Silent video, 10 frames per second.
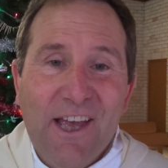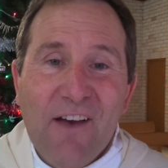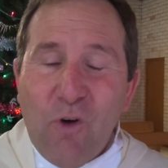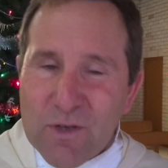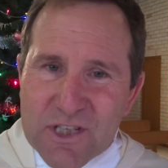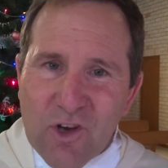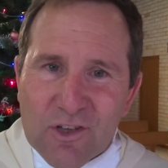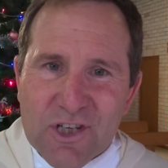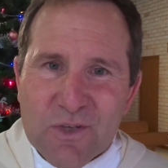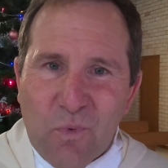Of course, it's
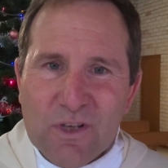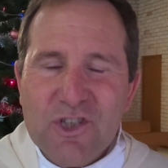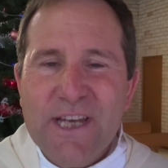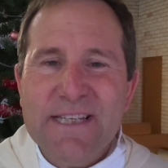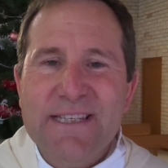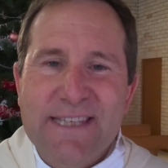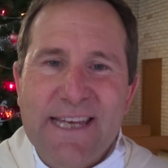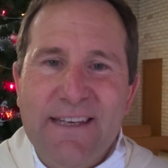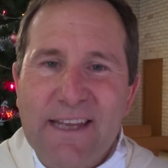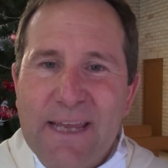not just what Jesus
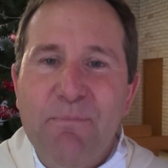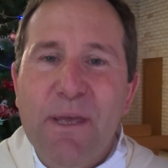did in